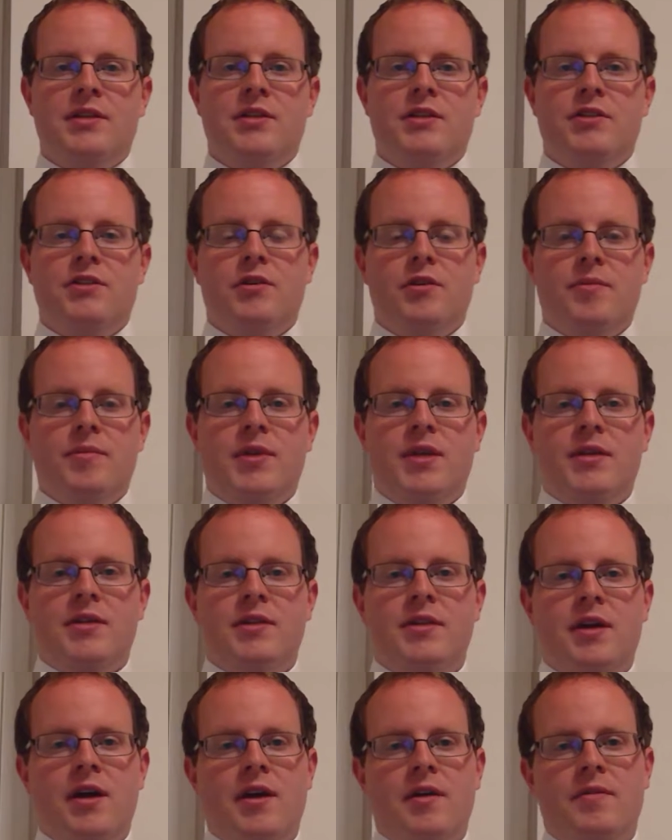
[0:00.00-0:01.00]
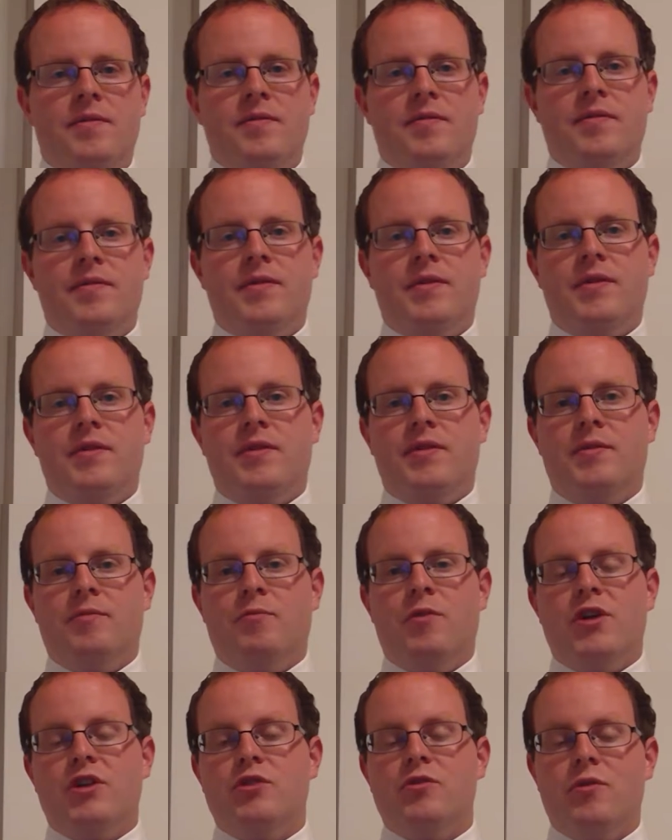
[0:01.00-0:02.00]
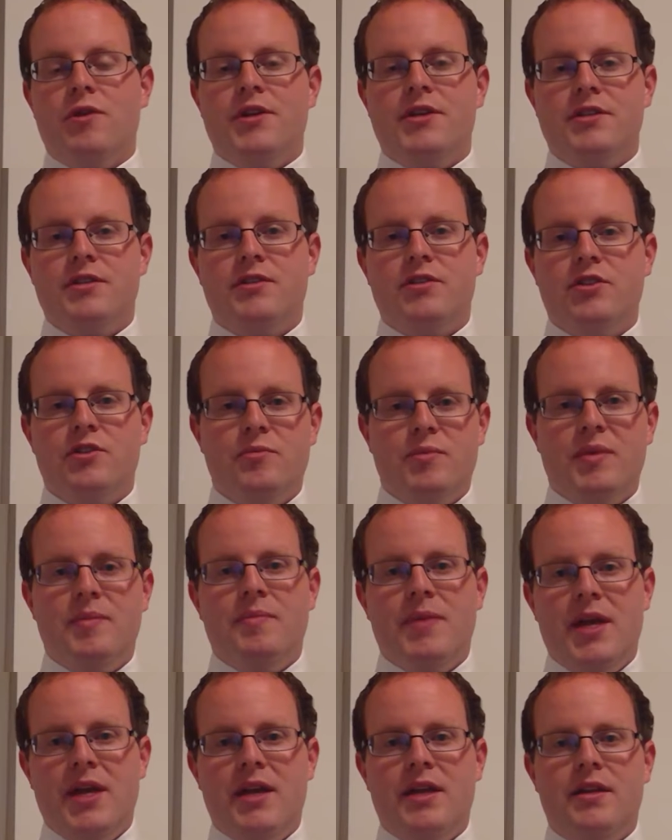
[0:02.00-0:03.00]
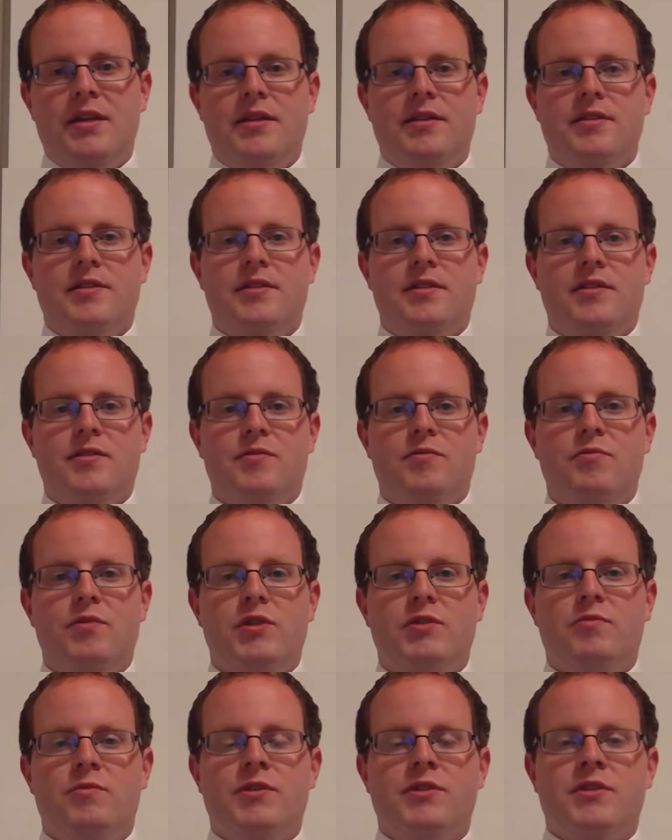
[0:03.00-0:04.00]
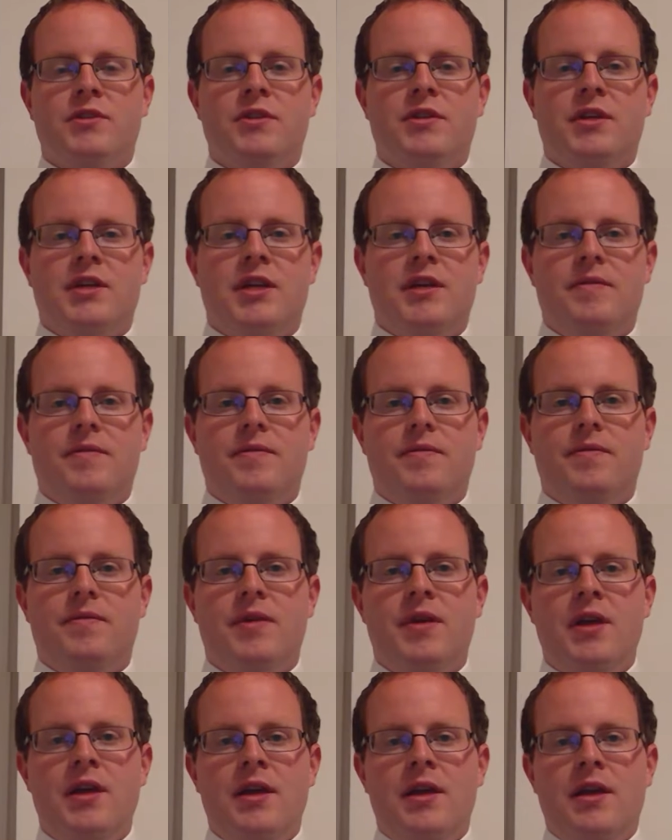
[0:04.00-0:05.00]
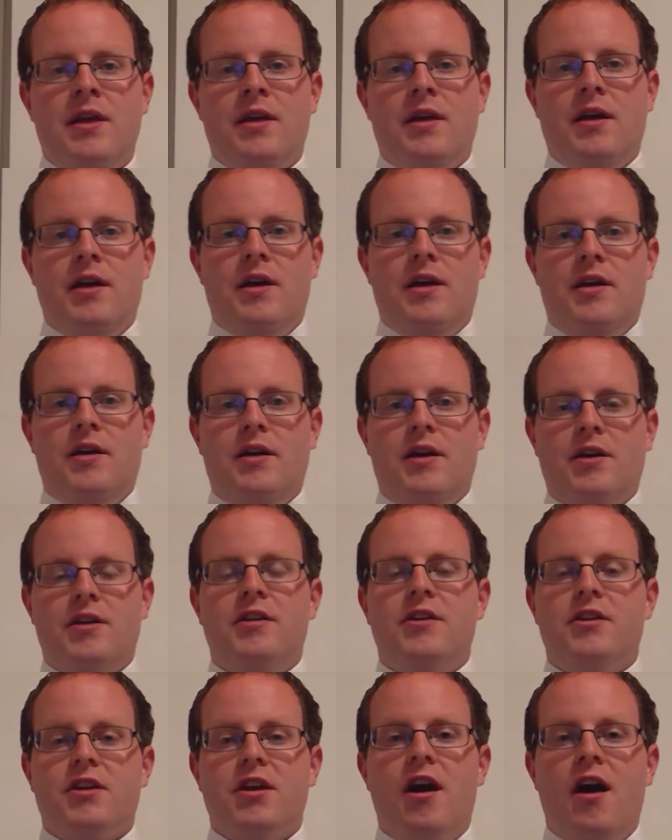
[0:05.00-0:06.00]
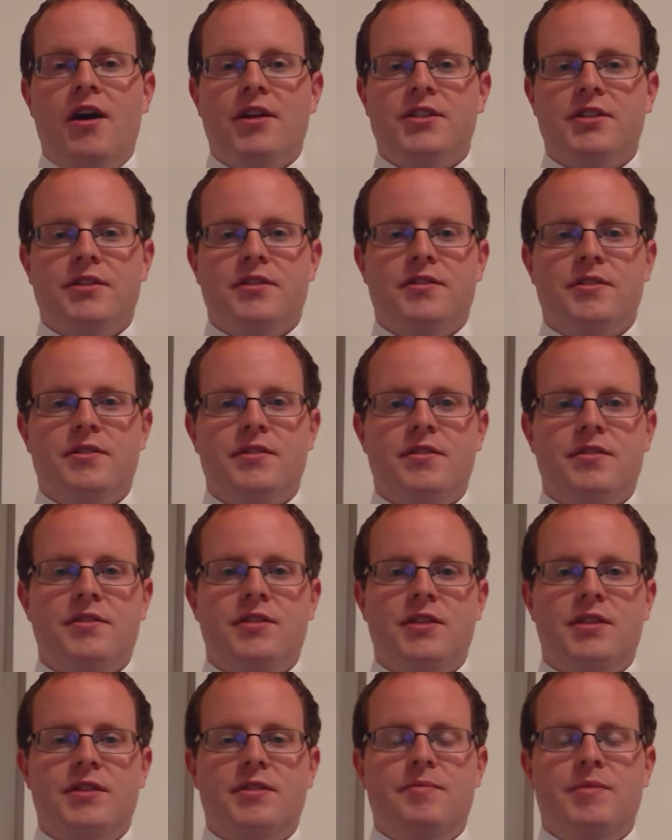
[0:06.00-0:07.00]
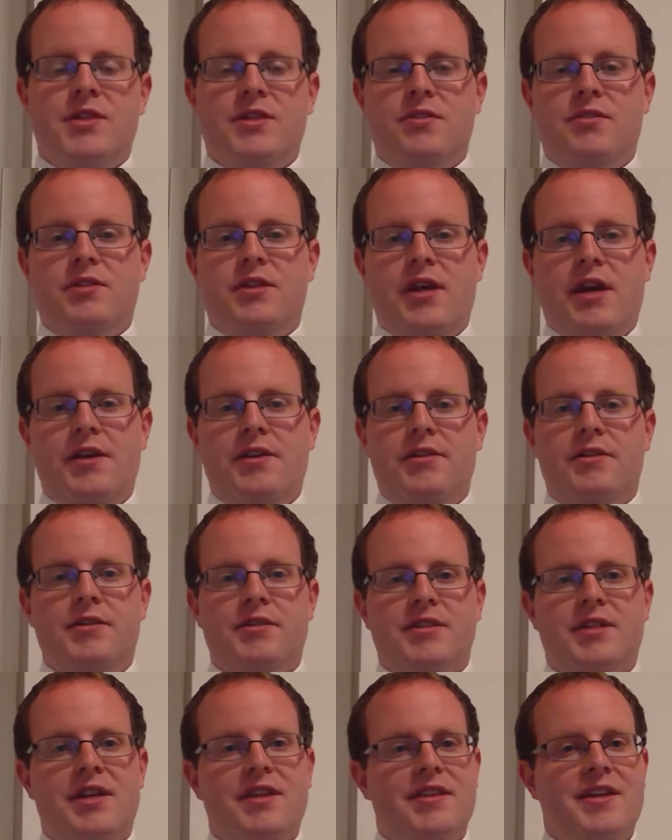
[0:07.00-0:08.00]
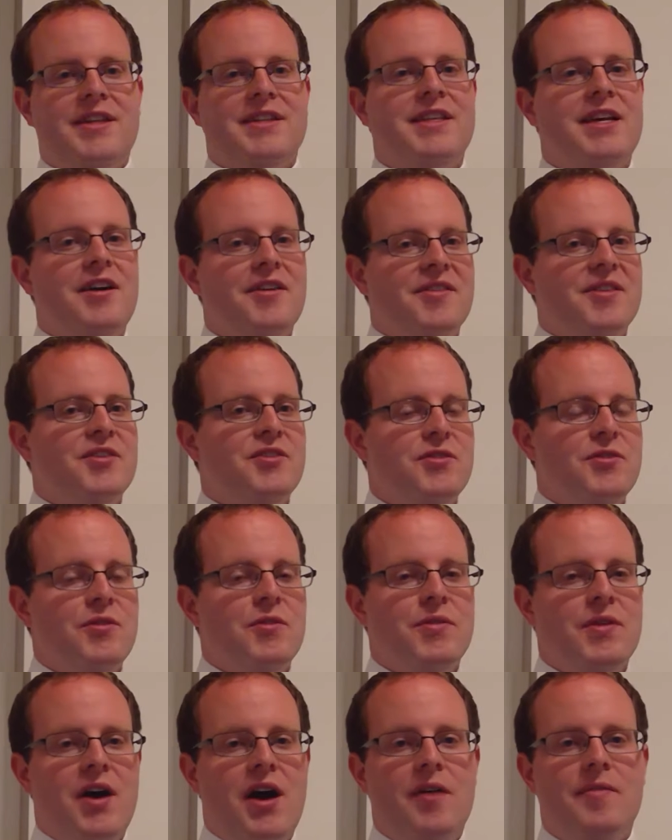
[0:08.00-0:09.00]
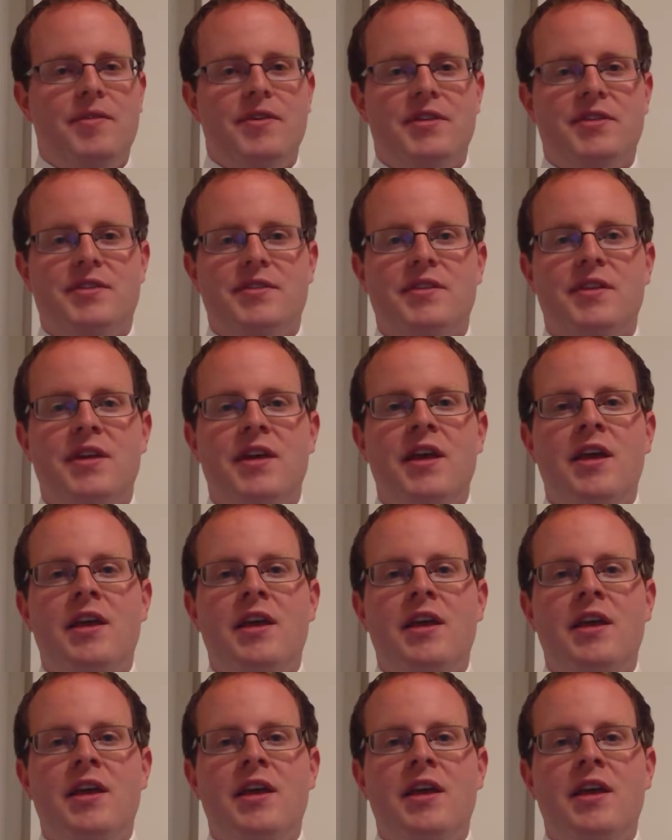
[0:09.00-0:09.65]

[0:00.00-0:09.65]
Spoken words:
determinant of what choice should be made is which one's going to give a clear conscience to Mr. Daniels, and I think telling the truth obviously